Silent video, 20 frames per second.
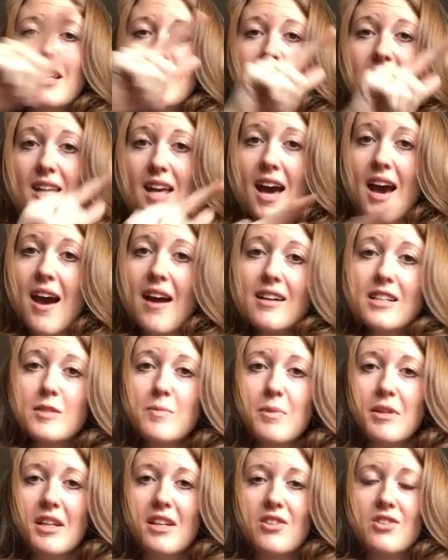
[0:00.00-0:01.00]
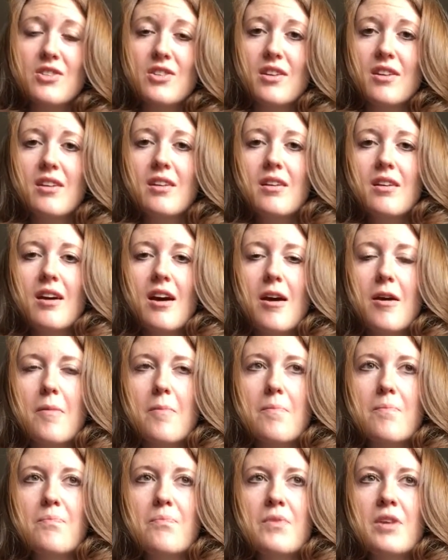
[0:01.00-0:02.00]
It's an exponential
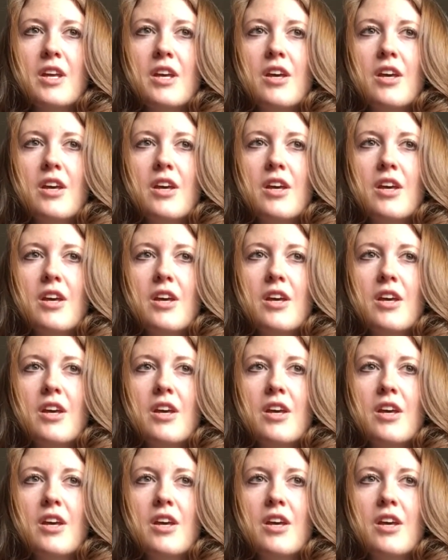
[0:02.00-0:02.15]
income